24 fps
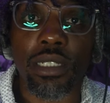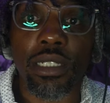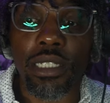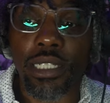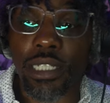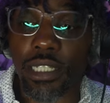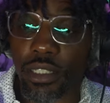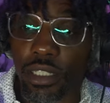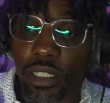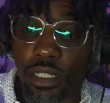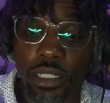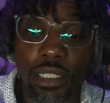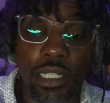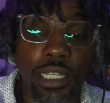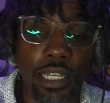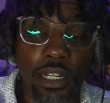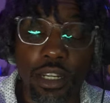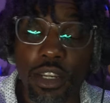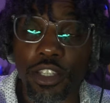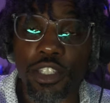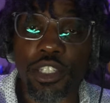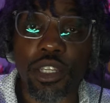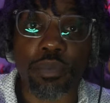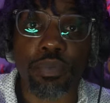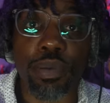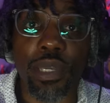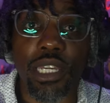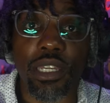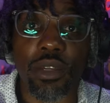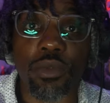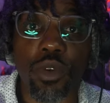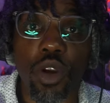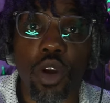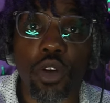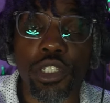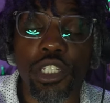Get into pick
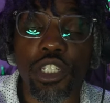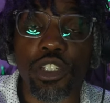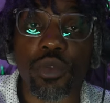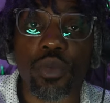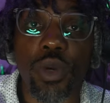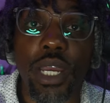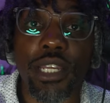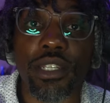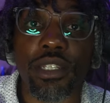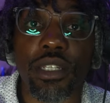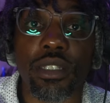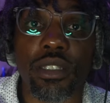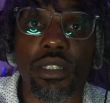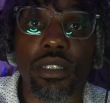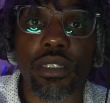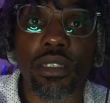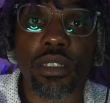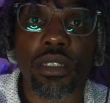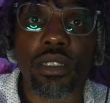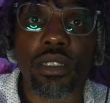and roll situations.